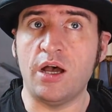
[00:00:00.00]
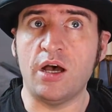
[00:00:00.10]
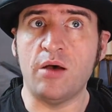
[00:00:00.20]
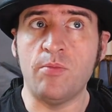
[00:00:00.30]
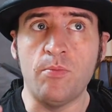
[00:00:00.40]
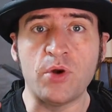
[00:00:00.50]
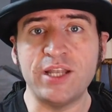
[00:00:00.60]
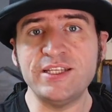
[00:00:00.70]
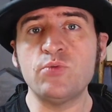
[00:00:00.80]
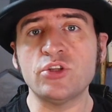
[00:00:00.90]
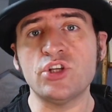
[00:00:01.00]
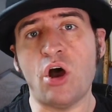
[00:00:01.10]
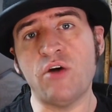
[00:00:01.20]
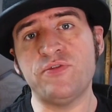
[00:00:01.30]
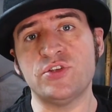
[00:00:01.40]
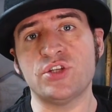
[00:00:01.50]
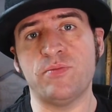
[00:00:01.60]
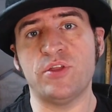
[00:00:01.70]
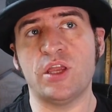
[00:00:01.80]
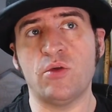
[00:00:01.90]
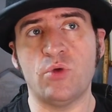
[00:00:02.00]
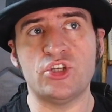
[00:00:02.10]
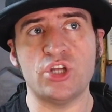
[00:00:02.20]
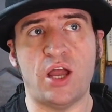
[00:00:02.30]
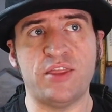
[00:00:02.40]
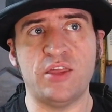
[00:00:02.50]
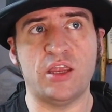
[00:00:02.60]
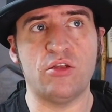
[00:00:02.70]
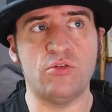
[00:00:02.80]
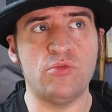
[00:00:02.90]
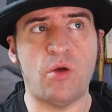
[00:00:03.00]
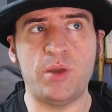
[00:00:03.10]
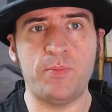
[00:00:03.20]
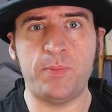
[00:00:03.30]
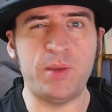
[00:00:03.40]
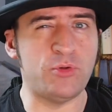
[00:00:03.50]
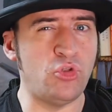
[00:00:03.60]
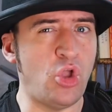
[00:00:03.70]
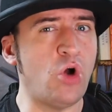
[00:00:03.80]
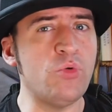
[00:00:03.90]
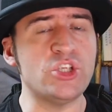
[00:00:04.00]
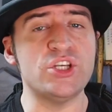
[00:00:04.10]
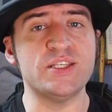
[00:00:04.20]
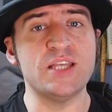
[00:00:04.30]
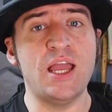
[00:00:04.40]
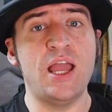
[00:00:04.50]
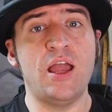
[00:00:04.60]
But I did want to offer something which I think not many people know, which is